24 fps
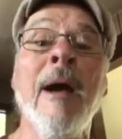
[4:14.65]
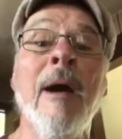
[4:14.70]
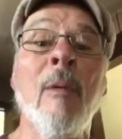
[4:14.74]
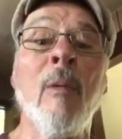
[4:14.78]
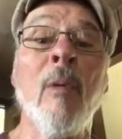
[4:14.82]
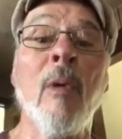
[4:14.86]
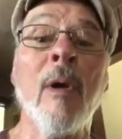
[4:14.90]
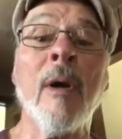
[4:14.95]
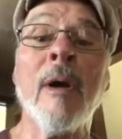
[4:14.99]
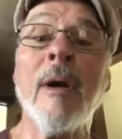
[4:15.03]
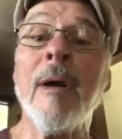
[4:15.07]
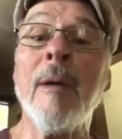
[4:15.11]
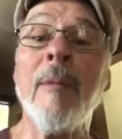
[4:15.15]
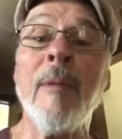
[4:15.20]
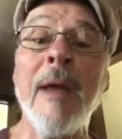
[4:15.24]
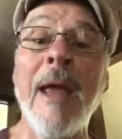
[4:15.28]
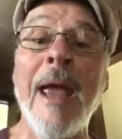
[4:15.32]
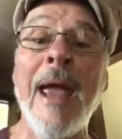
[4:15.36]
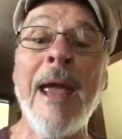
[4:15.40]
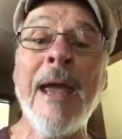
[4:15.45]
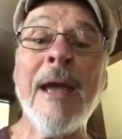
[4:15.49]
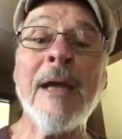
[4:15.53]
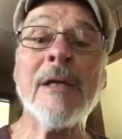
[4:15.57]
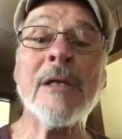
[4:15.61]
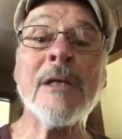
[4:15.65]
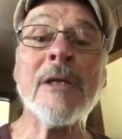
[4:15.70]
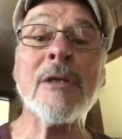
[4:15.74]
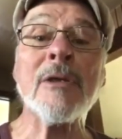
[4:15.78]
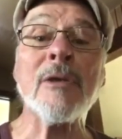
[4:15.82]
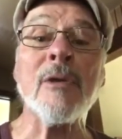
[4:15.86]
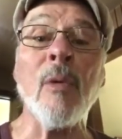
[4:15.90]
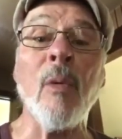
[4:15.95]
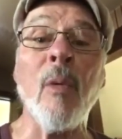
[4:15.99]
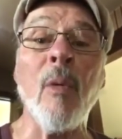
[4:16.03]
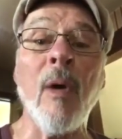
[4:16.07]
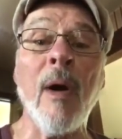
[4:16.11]
we're going to be anxious
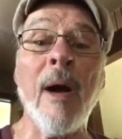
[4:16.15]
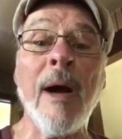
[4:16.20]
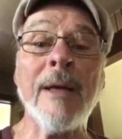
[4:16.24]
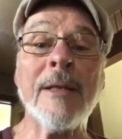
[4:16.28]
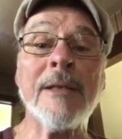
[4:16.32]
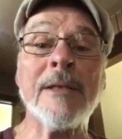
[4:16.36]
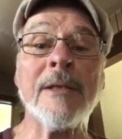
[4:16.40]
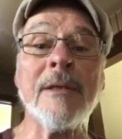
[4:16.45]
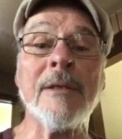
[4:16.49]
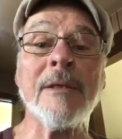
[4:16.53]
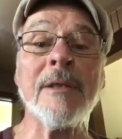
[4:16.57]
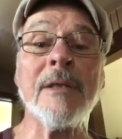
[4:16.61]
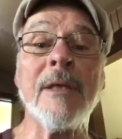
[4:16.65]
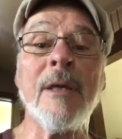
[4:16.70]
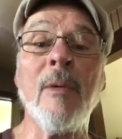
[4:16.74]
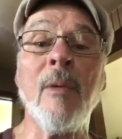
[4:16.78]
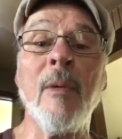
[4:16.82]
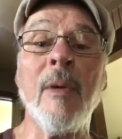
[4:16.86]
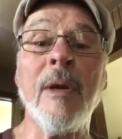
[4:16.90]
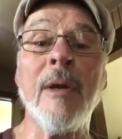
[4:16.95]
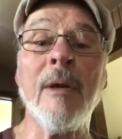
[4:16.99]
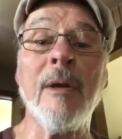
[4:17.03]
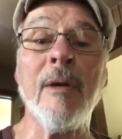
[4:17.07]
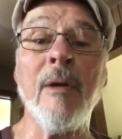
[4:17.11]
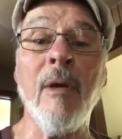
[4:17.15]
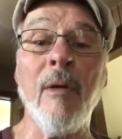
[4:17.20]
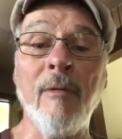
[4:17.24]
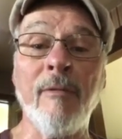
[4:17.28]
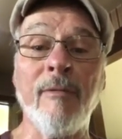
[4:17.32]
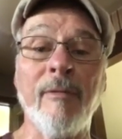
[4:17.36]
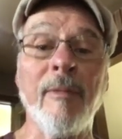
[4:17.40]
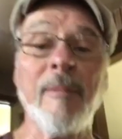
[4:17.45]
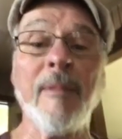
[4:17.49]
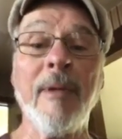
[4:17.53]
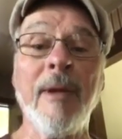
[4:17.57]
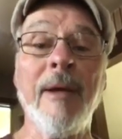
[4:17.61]
to watch to see where you go
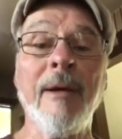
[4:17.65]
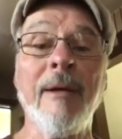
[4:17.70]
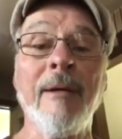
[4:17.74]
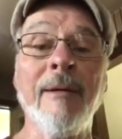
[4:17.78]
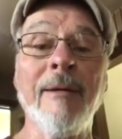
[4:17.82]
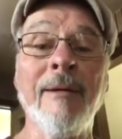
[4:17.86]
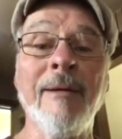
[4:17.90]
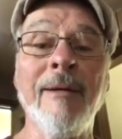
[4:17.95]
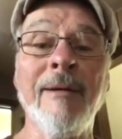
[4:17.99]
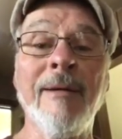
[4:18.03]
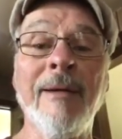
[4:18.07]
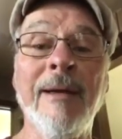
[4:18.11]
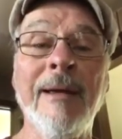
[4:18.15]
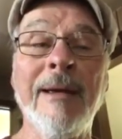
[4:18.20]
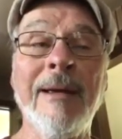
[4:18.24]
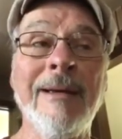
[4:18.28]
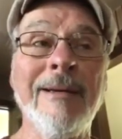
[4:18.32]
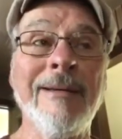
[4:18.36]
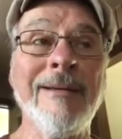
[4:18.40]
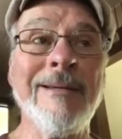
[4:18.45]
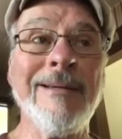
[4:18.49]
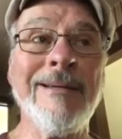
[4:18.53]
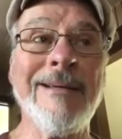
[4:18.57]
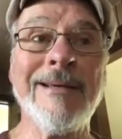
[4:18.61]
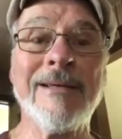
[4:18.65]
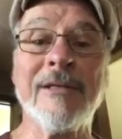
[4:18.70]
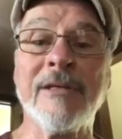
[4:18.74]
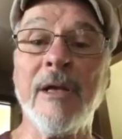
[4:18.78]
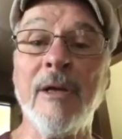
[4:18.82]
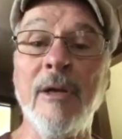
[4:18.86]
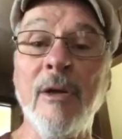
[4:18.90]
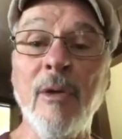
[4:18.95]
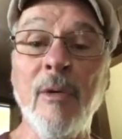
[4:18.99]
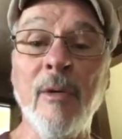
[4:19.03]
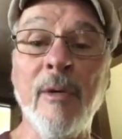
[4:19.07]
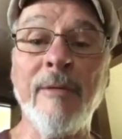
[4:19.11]
from here. It's a
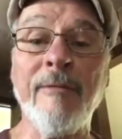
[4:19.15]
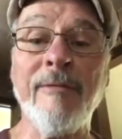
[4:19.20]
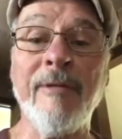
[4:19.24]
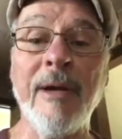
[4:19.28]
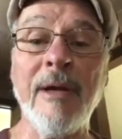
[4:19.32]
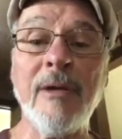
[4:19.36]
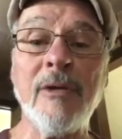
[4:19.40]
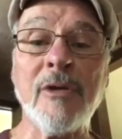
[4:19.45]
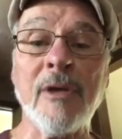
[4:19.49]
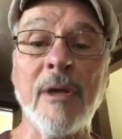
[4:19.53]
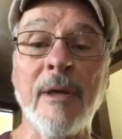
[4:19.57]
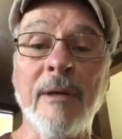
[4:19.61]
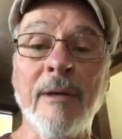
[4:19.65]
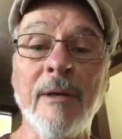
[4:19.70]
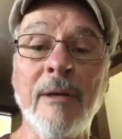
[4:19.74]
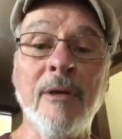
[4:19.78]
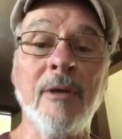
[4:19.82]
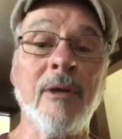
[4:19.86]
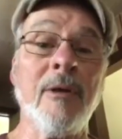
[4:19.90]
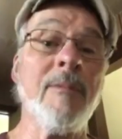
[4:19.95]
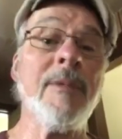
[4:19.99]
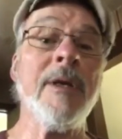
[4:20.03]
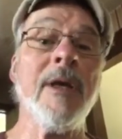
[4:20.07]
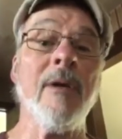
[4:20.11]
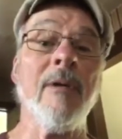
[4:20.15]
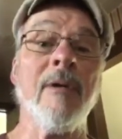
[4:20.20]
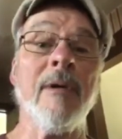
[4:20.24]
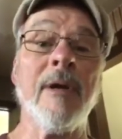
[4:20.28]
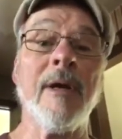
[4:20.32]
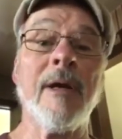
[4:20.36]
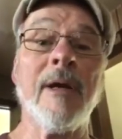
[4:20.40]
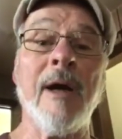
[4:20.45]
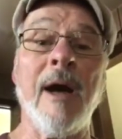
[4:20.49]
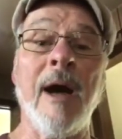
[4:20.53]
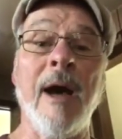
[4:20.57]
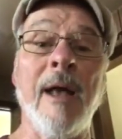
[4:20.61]
new adventure. You'll be going
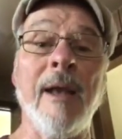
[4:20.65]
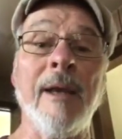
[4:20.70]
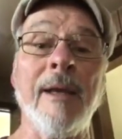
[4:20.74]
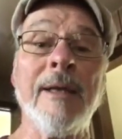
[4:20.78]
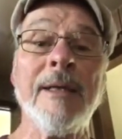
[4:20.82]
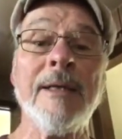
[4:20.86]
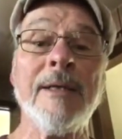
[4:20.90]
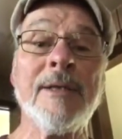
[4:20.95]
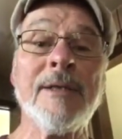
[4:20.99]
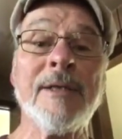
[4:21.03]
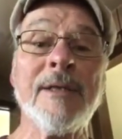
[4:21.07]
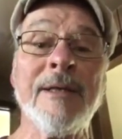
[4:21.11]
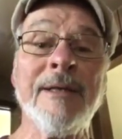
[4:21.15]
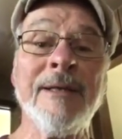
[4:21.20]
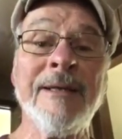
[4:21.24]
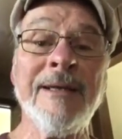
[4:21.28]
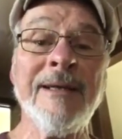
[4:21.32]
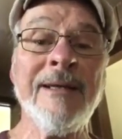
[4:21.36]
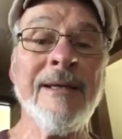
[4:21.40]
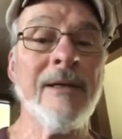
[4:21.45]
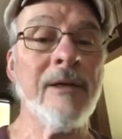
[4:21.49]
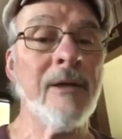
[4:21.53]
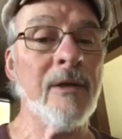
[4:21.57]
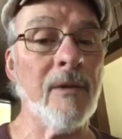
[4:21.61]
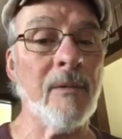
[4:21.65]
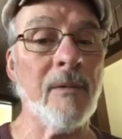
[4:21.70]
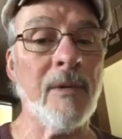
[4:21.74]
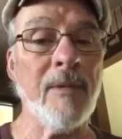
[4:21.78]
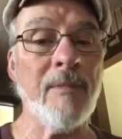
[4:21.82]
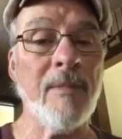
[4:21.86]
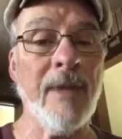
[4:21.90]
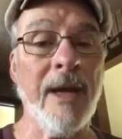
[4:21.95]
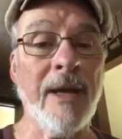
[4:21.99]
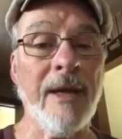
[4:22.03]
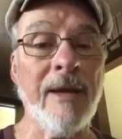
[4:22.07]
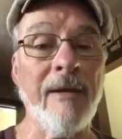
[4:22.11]
to college. You'll be
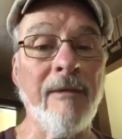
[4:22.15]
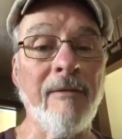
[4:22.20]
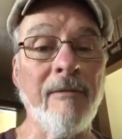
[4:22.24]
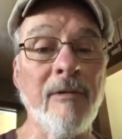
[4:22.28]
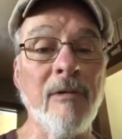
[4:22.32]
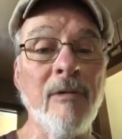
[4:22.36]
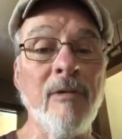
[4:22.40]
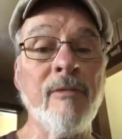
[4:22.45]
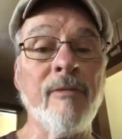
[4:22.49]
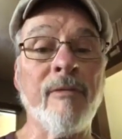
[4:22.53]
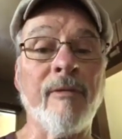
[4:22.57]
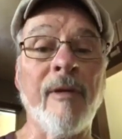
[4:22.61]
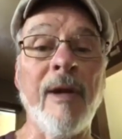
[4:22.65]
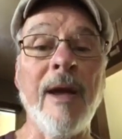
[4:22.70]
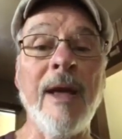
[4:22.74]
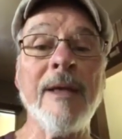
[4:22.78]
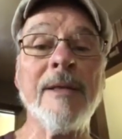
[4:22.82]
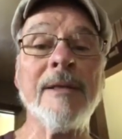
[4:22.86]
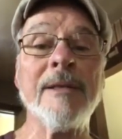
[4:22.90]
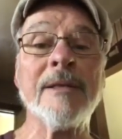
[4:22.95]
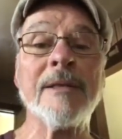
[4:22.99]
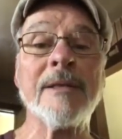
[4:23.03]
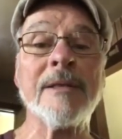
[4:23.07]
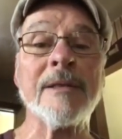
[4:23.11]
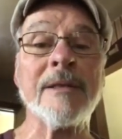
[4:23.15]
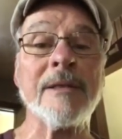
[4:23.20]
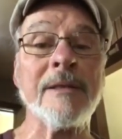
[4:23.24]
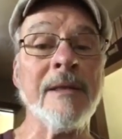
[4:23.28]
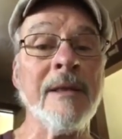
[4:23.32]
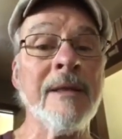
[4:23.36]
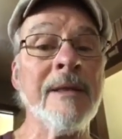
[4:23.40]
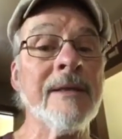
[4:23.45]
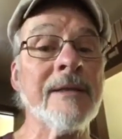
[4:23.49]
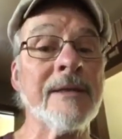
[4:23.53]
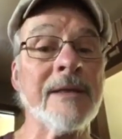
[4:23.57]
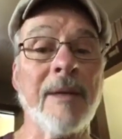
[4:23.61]
making new friends.
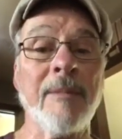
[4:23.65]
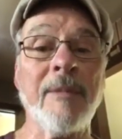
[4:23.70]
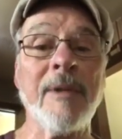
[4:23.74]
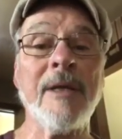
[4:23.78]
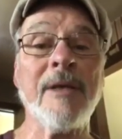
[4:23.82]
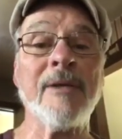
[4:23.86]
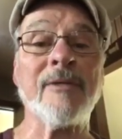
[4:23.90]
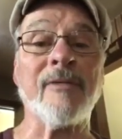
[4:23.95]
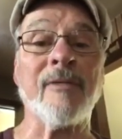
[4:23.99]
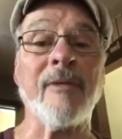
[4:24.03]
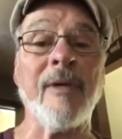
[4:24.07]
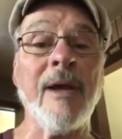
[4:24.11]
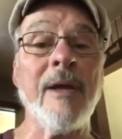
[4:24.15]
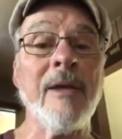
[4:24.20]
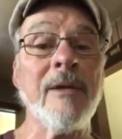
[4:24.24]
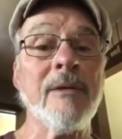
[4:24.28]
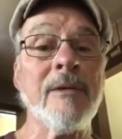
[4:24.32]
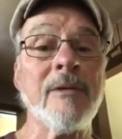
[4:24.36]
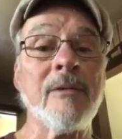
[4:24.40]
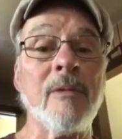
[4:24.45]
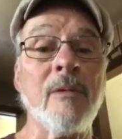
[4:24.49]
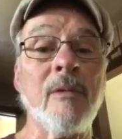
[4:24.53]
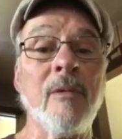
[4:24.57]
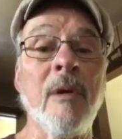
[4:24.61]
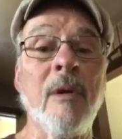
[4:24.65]
Some of these friends